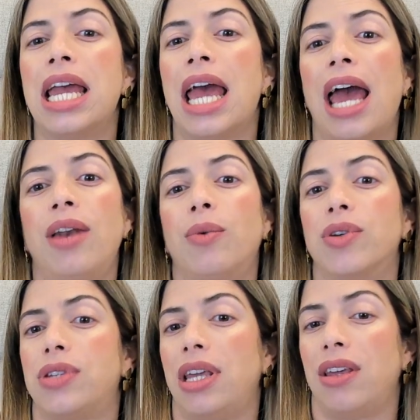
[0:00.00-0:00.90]
and we'll
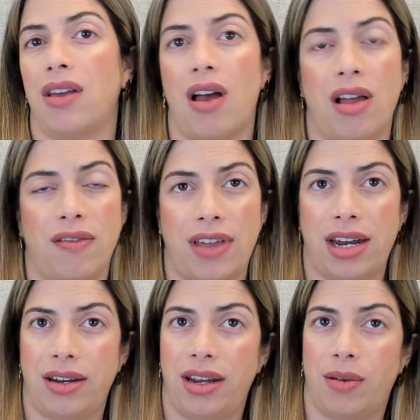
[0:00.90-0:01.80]
see all of
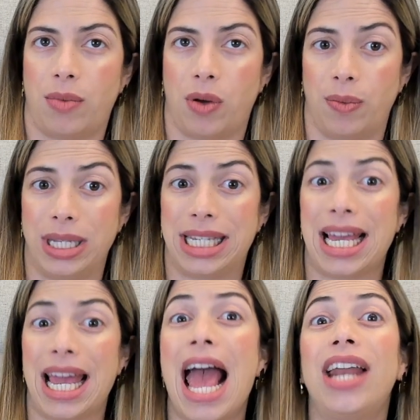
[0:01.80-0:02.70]
that in a moment.
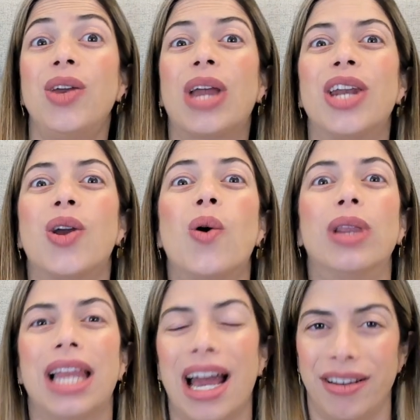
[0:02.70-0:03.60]
And you can go
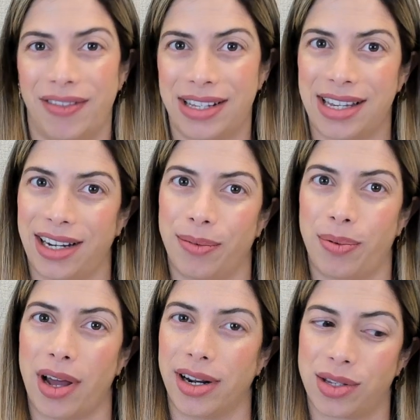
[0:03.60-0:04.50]
live inside the
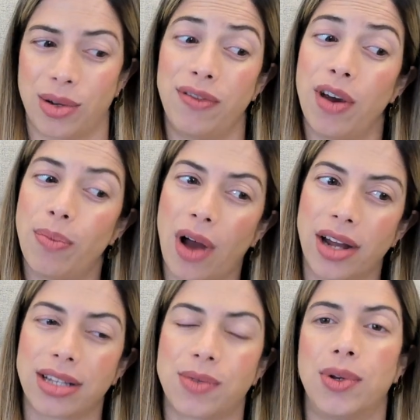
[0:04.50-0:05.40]
product. So if your
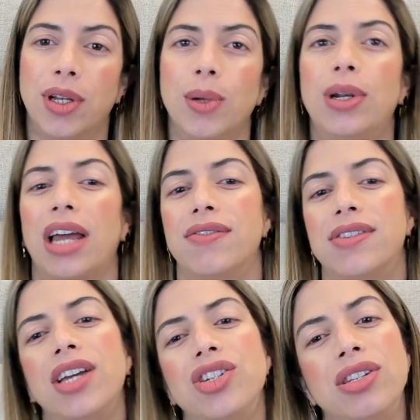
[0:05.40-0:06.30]
product will include live
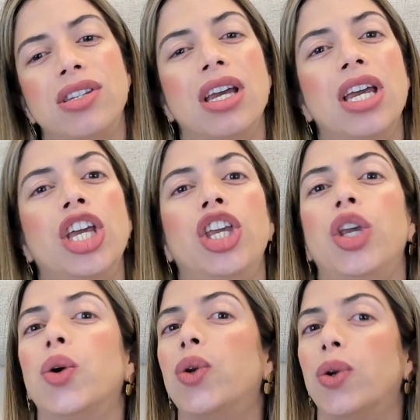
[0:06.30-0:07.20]
sessions,
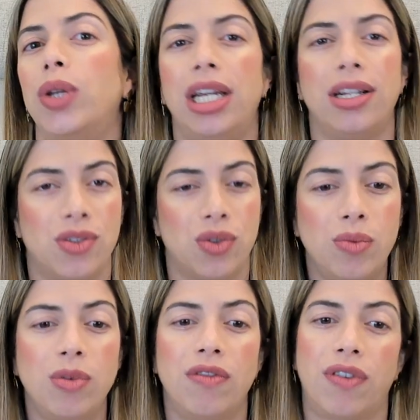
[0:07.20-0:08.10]
you don't need
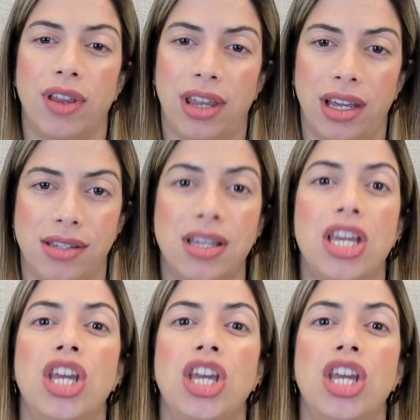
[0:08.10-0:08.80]
Zoom for this.